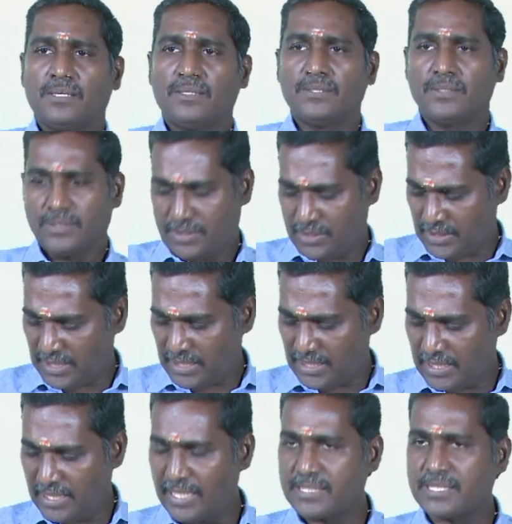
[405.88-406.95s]
So the
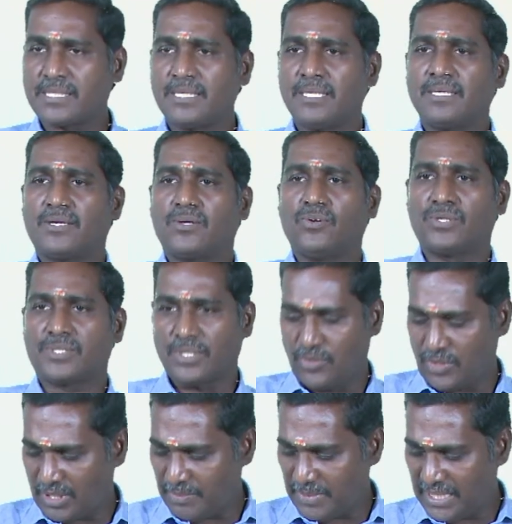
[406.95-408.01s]
next course
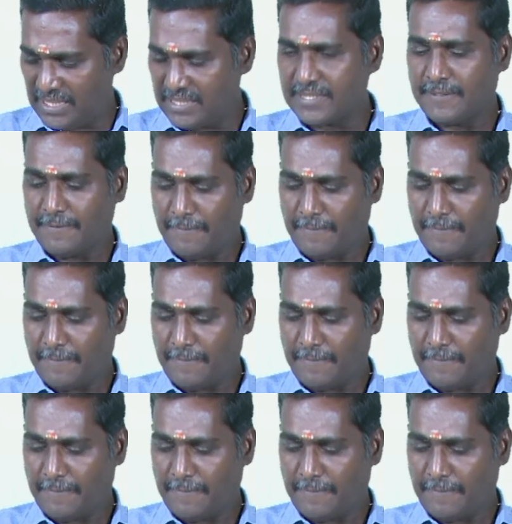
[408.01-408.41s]
outcome is